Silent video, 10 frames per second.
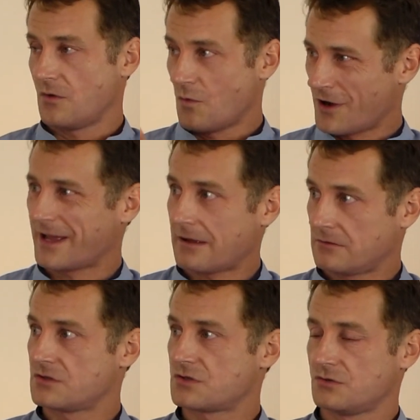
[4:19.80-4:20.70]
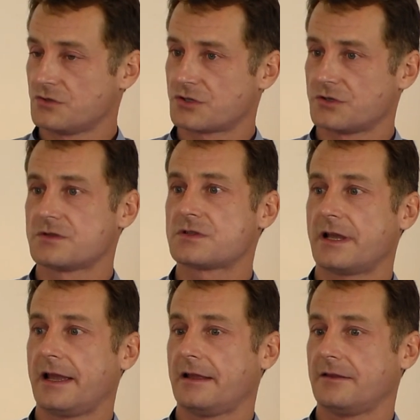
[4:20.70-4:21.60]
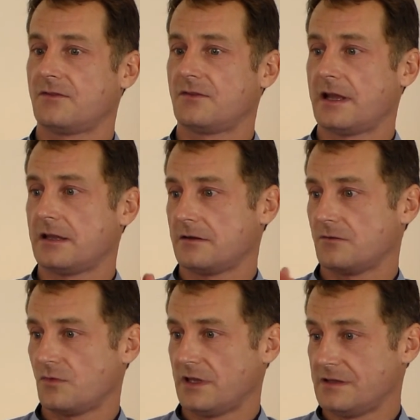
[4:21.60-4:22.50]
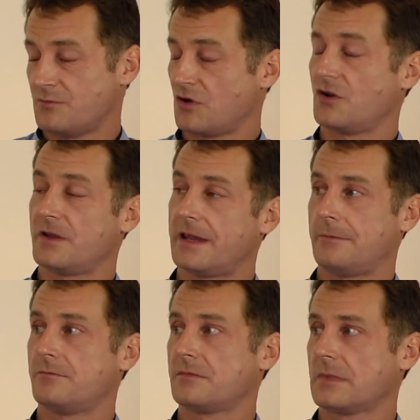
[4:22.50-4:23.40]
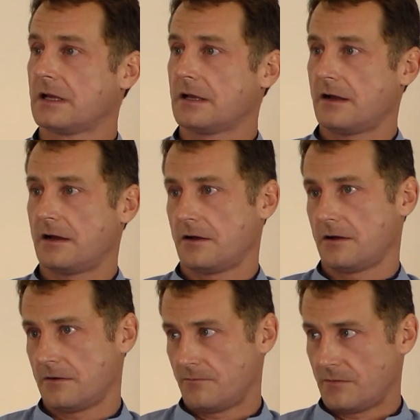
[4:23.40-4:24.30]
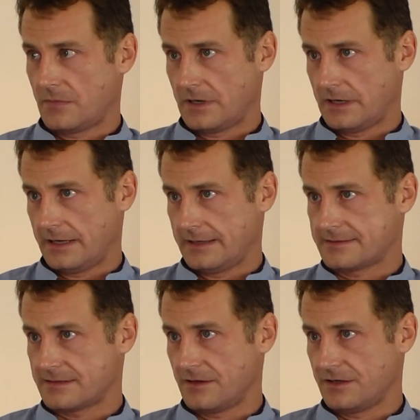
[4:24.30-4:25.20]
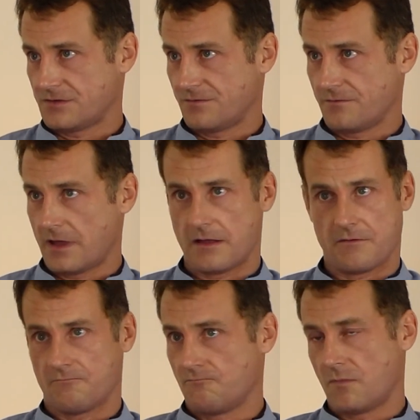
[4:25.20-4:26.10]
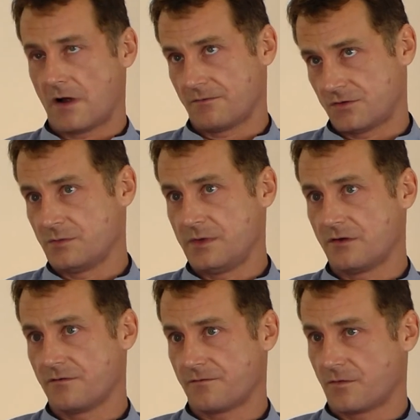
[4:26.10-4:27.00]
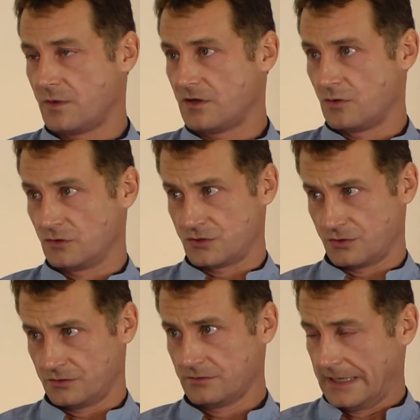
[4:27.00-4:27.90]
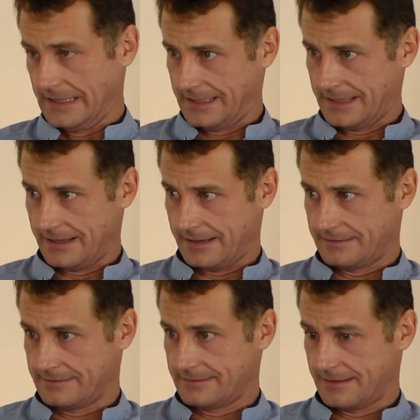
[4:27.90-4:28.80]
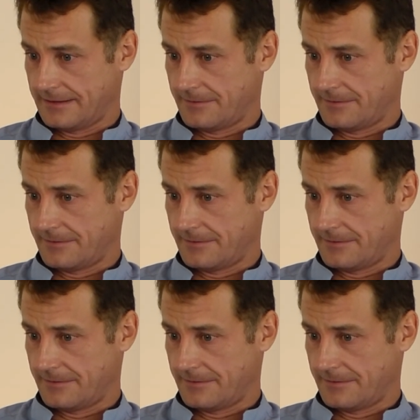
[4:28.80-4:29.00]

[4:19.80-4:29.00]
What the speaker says: We work out the solutions, and then we deploy them. It's to me a formidable tool, and